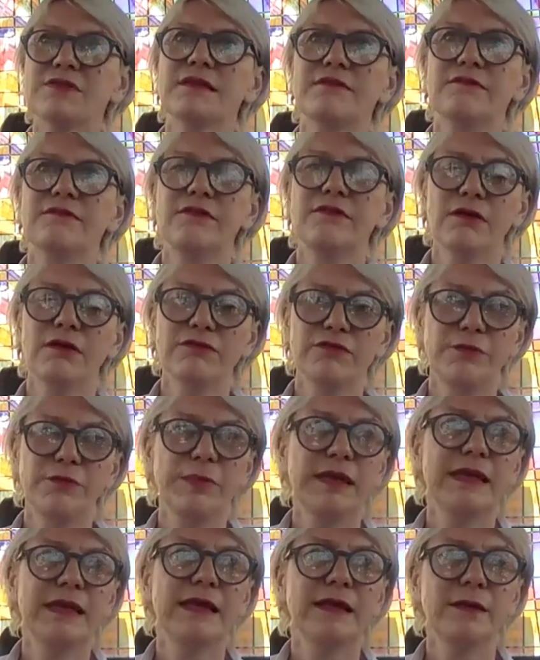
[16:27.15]
they've loved
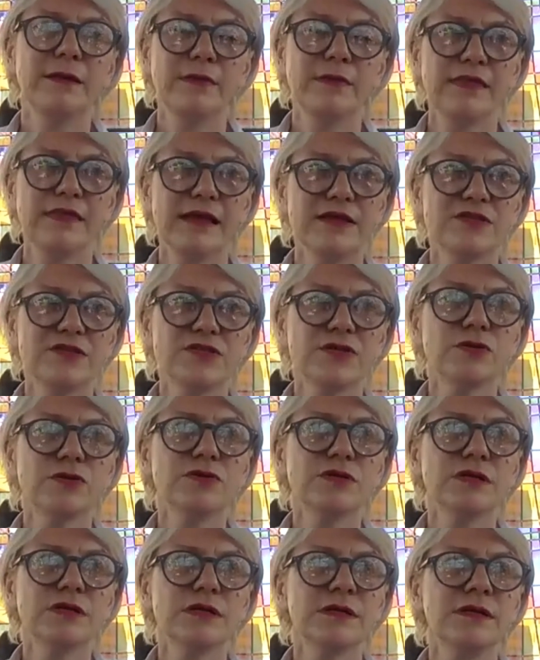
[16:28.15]
being with their
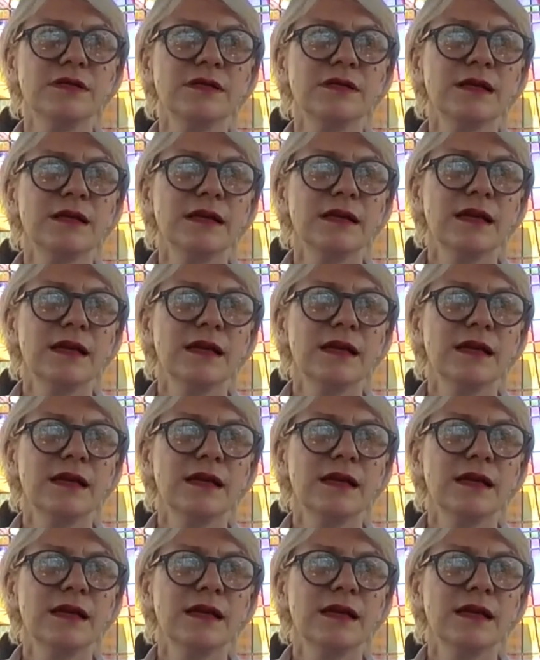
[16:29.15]
children,